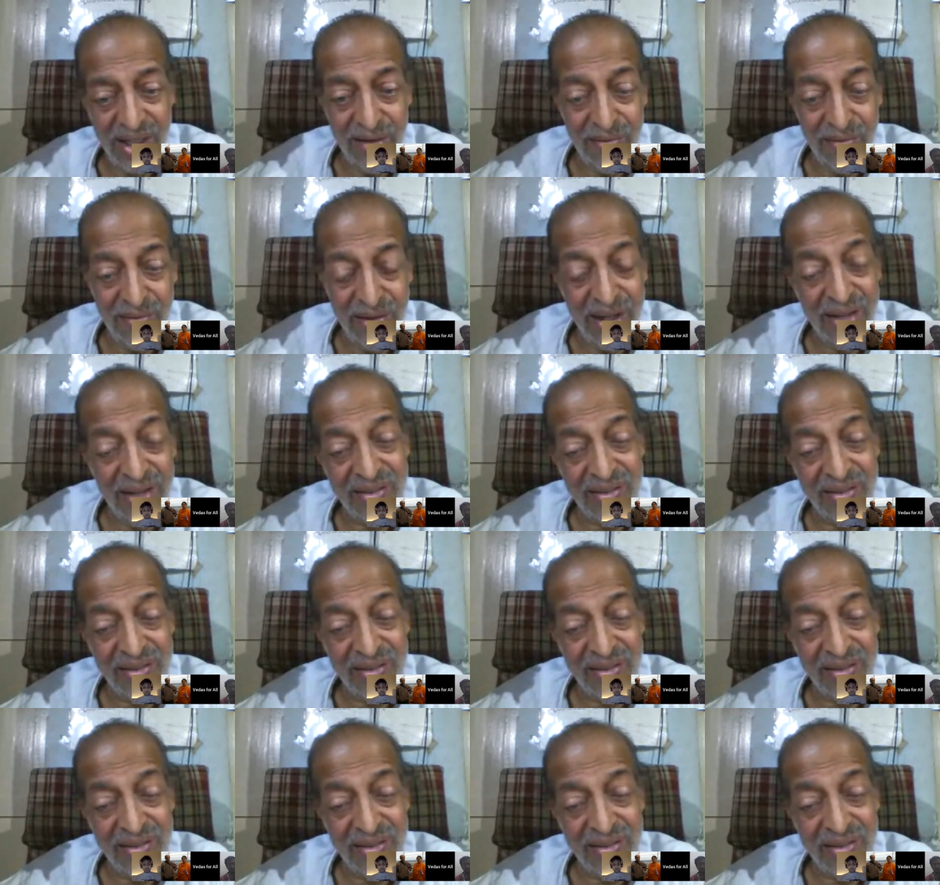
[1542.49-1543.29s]
We need
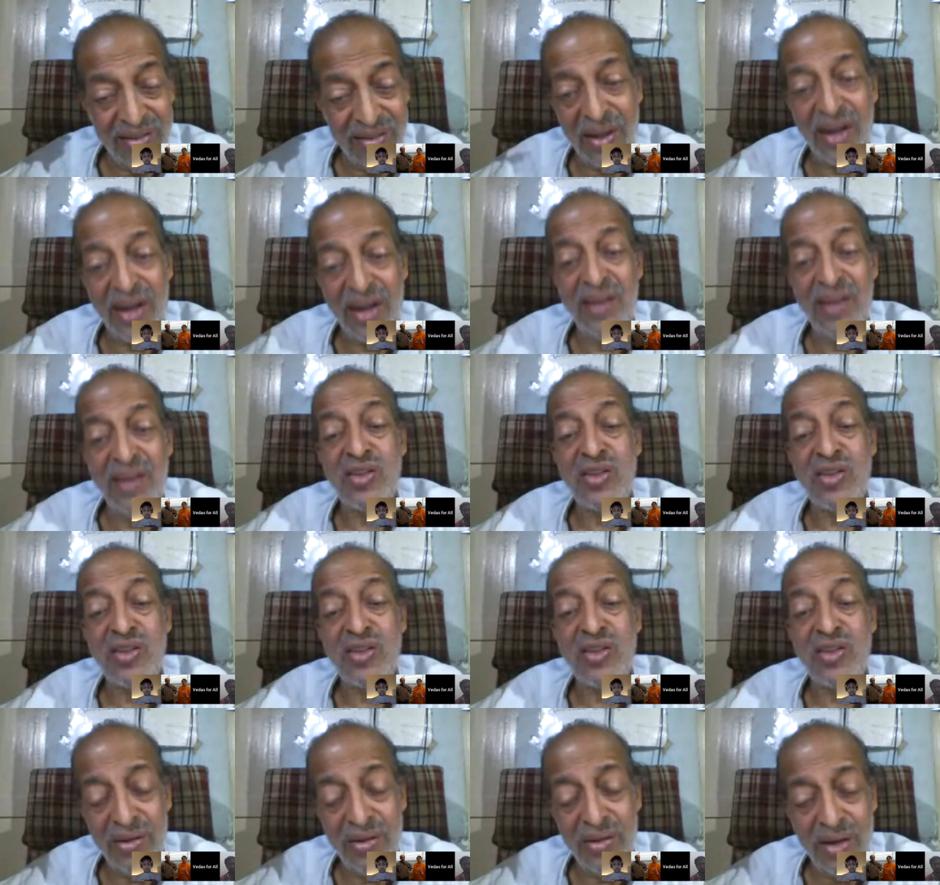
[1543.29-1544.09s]
several other
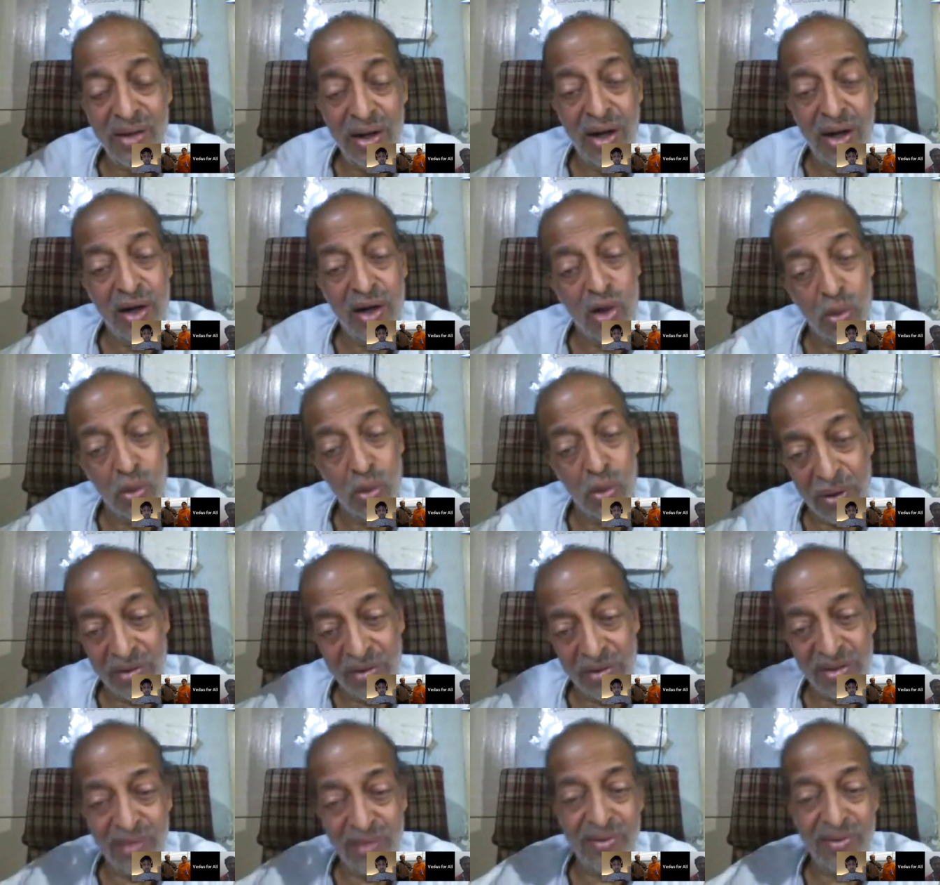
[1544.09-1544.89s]
instruments to
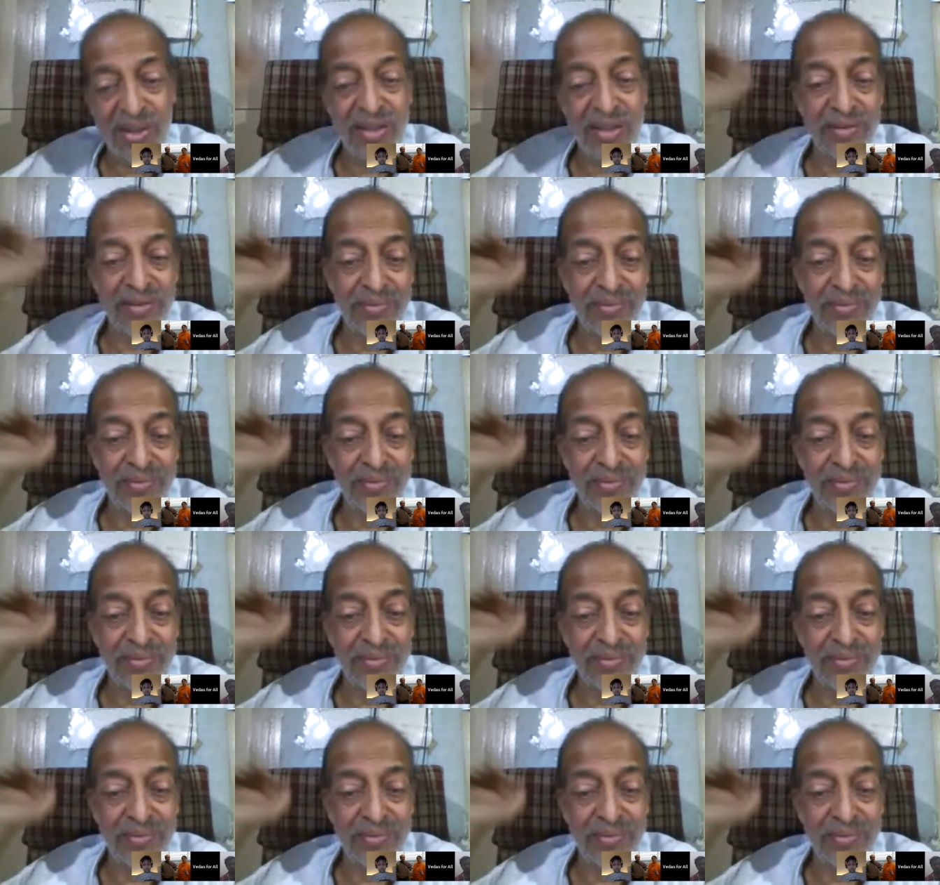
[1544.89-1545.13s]
perceive it.